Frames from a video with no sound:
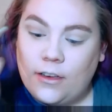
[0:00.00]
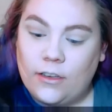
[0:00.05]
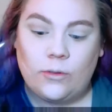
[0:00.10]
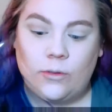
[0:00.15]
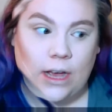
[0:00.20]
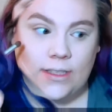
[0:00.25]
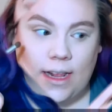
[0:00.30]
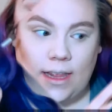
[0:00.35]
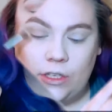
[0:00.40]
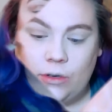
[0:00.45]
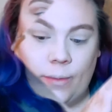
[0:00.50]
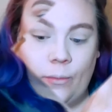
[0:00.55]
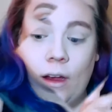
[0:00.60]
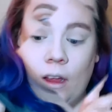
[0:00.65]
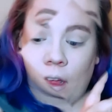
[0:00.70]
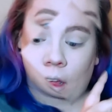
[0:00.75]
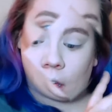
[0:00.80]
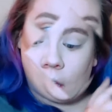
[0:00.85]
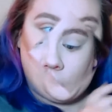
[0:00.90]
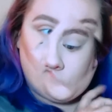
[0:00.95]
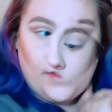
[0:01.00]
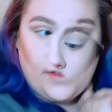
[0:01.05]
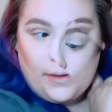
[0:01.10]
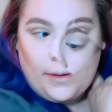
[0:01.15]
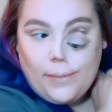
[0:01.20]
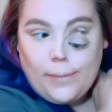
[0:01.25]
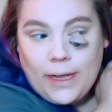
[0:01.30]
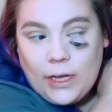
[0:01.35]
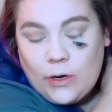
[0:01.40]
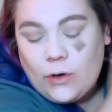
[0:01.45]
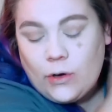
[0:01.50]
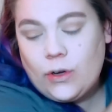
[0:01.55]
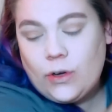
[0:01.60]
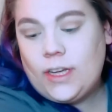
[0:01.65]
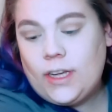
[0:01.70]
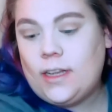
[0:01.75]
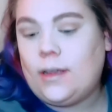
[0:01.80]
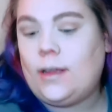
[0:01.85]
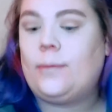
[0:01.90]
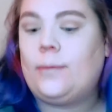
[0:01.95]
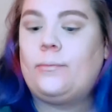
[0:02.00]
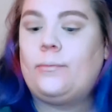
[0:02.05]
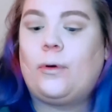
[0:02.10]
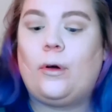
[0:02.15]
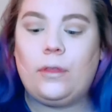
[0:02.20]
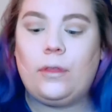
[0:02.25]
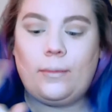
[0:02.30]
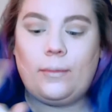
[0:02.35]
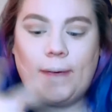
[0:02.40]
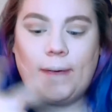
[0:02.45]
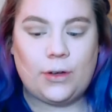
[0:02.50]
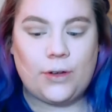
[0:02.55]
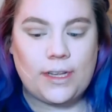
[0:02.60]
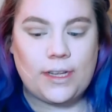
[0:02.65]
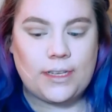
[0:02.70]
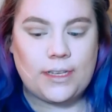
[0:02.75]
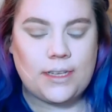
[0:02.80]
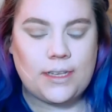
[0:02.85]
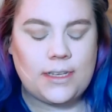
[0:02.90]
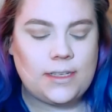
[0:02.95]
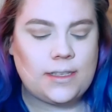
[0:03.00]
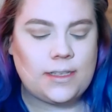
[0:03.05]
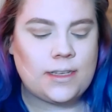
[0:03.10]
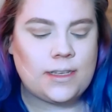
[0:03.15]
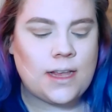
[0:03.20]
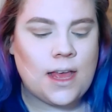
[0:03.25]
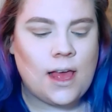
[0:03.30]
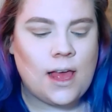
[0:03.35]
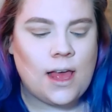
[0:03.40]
Okay, so now that I have that in both my creases,